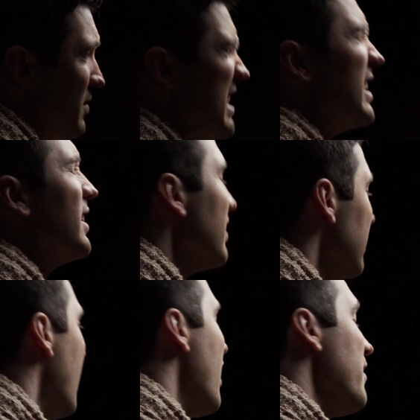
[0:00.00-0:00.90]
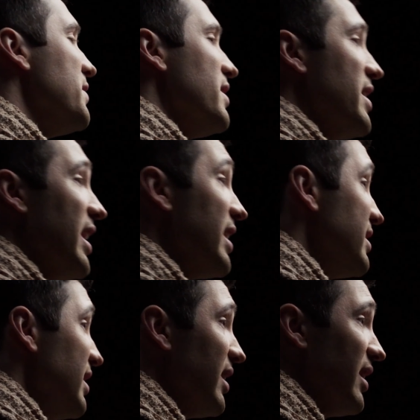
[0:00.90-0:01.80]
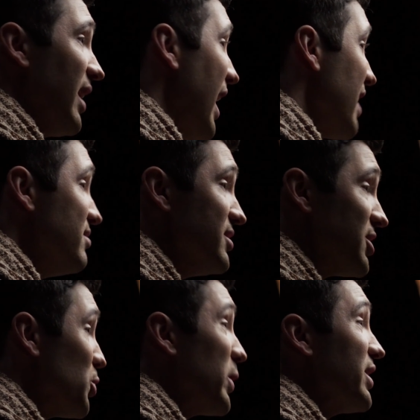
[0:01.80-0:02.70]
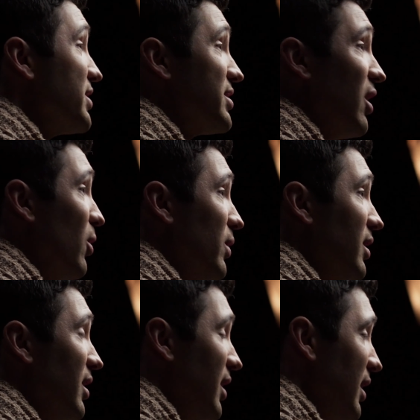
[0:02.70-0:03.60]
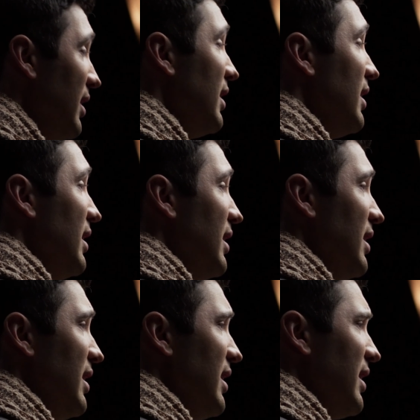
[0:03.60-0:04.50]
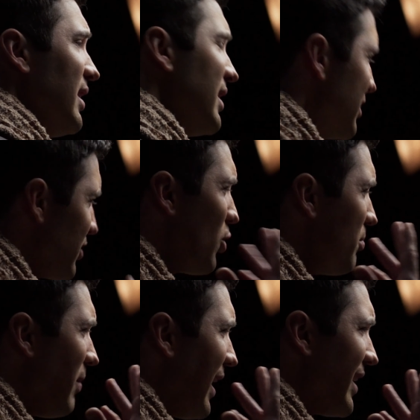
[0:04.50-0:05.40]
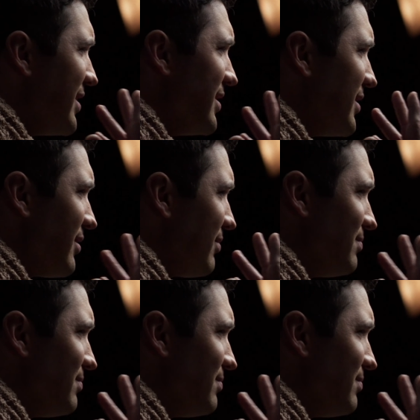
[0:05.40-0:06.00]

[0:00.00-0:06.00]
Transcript: He loved that idea and decreed it so. In his own mind,